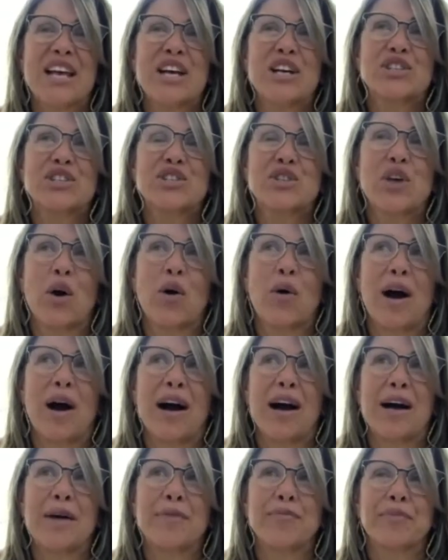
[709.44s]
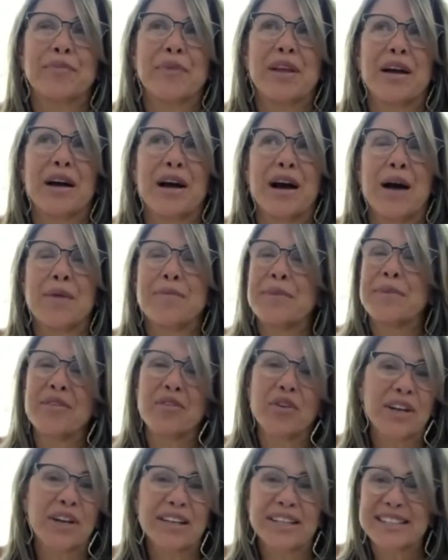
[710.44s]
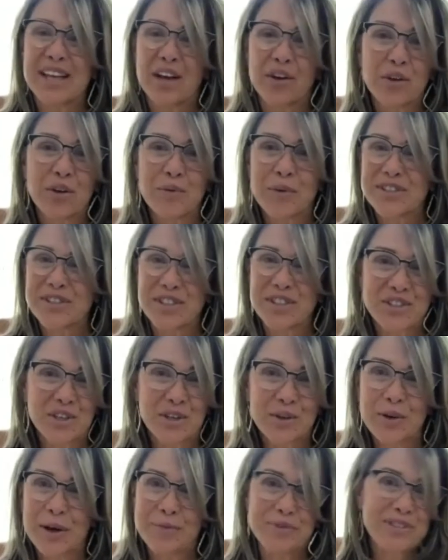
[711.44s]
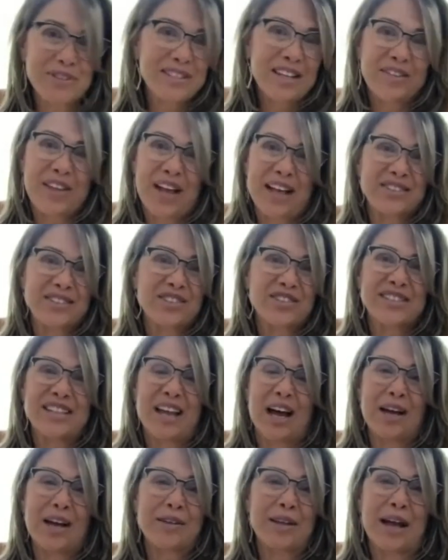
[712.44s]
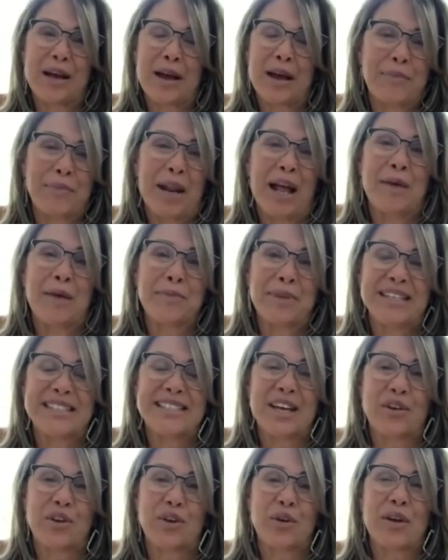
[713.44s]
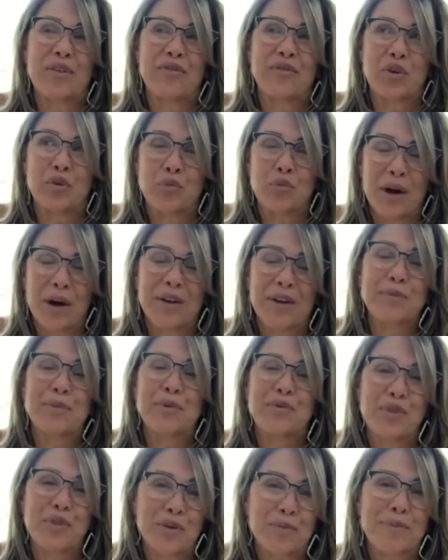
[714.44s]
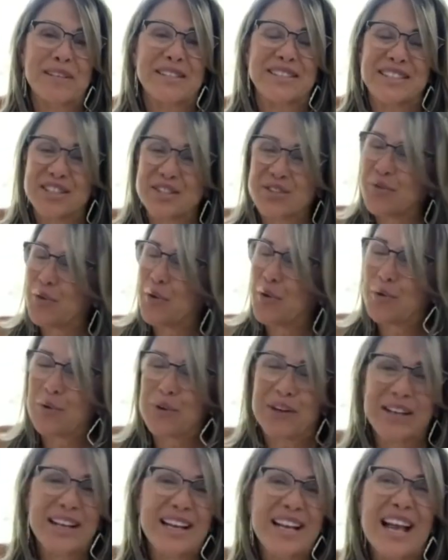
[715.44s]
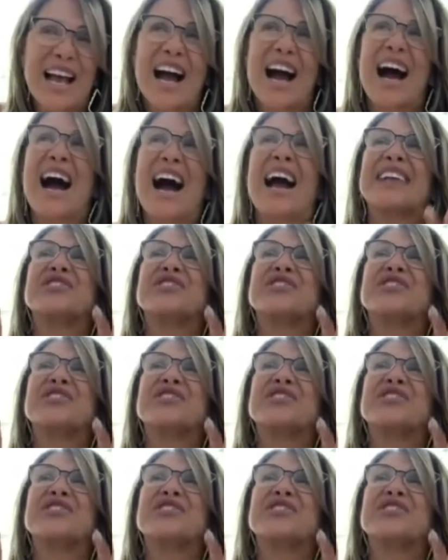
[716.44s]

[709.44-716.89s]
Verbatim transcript: So um, I'm never going to tell you what to do. I'm just, that's just not, but I'm going to tell you if you want to move your business forward, I